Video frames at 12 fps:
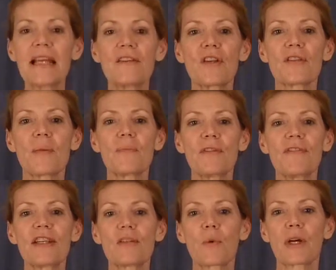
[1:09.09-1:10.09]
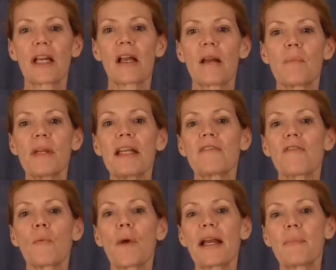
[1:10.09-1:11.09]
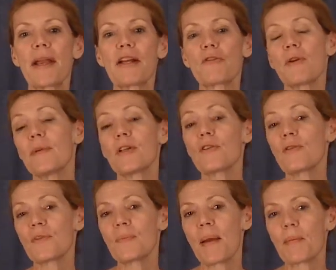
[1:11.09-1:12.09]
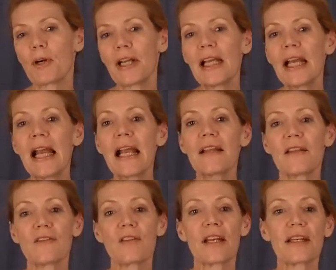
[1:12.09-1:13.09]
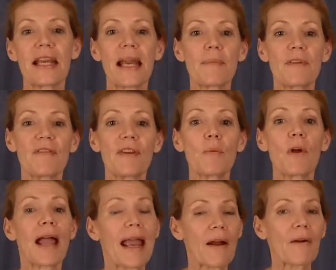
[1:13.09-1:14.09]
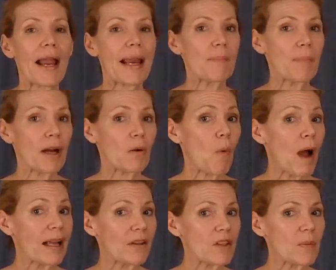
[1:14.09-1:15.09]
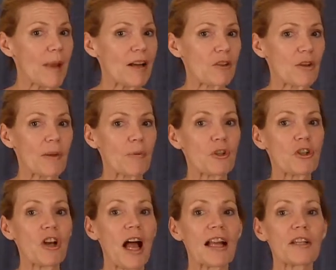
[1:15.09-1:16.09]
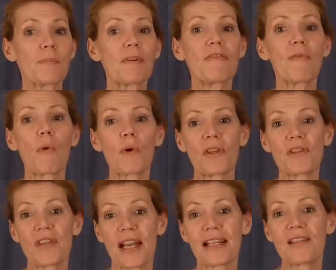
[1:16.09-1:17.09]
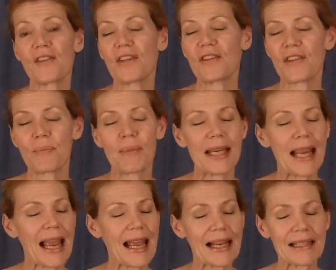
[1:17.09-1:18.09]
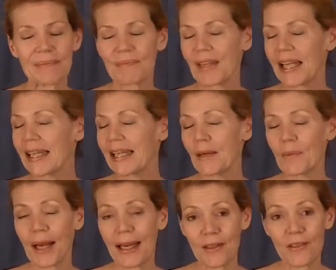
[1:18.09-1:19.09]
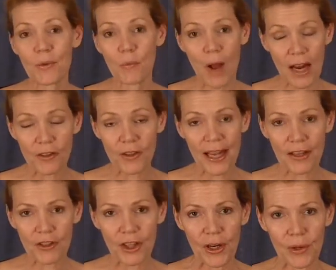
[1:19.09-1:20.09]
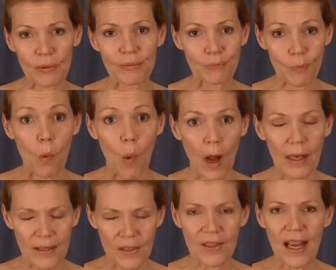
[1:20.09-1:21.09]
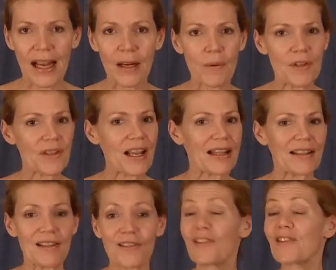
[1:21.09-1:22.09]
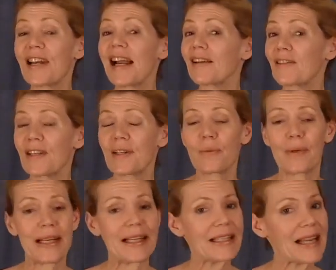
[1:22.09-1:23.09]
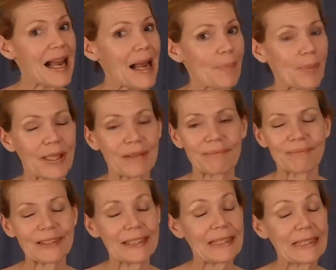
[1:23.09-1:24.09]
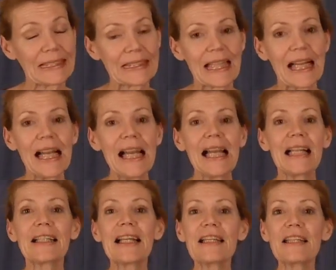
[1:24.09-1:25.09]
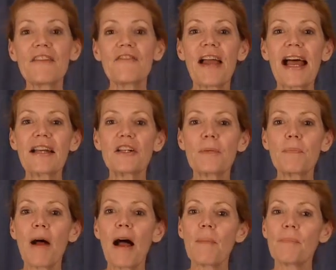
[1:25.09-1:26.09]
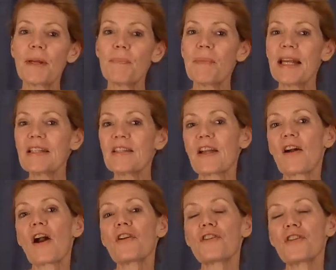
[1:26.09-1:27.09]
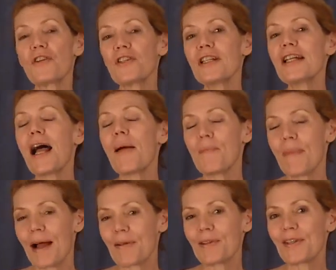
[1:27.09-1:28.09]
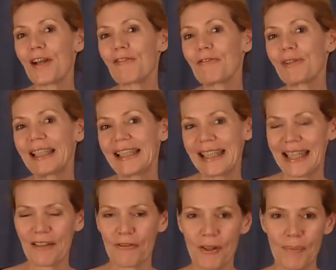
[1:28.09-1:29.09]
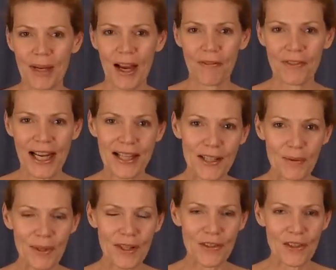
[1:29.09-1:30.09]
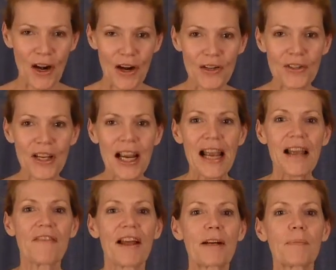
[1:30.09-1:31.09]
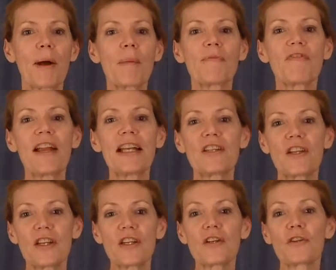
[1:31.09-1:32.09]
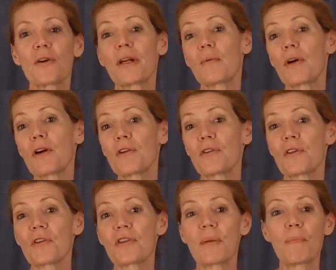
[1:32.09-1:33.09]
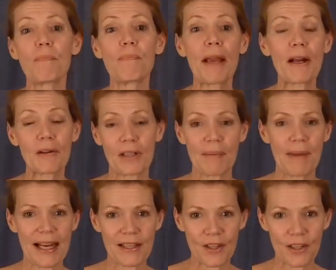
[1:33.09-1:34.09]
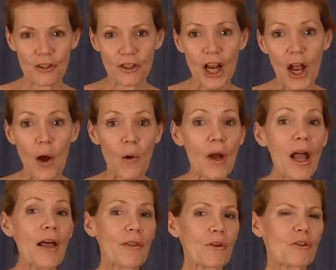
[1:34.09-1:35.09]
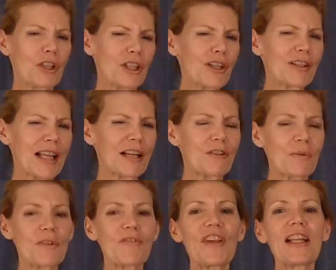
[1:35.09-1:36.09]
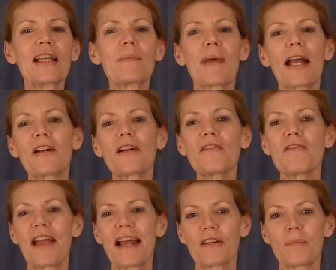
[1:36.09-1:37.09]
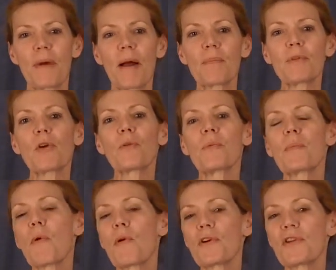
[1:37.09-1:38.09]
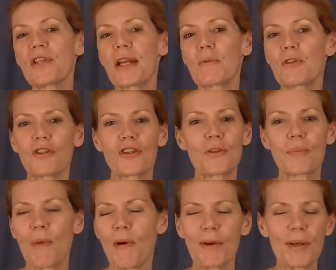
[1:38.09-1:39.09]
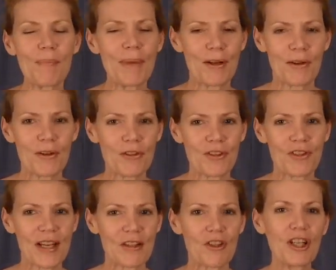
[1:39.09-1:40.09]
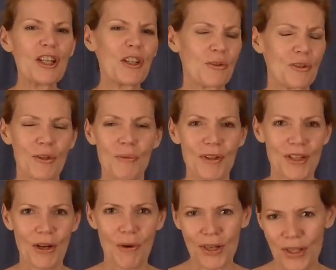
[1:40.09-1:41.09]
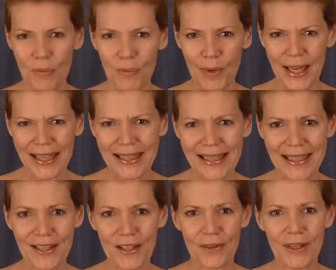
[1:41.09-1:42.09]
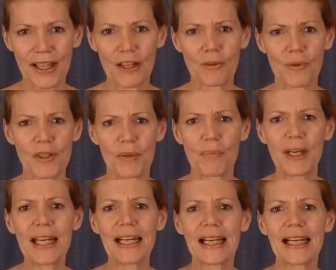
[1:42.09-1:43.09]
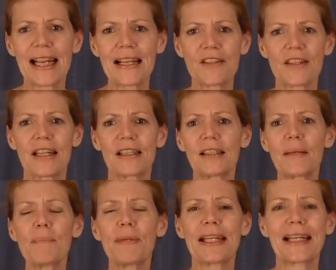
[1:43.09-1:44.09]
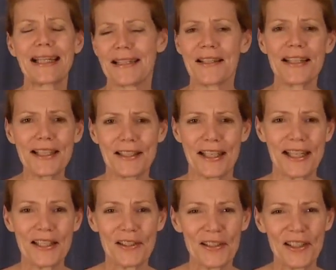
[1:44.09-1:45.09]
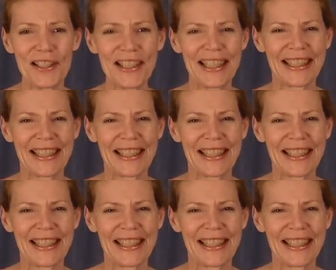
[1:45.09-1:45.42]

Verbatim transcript: He says MTV is working on a meaningful way to pay tribute to his memory. This Sunday, MTV will air a Buck Wild special that was shot before the second season began you know, when I used to watch that show once, I always said, this is an accident waiting to happen. Lisa Vanderpump admits there are certain amounts of relief to be off Dancing with the Stars. Vanderpump fainted during rehearsals and barely made it to the show. Though she looked like she was feeling better, Vanderpump told reporters that it was just smoke and mirrors. She says she knew she wasn't going to win, considering that she was competing against an Olympian and a 16 year old.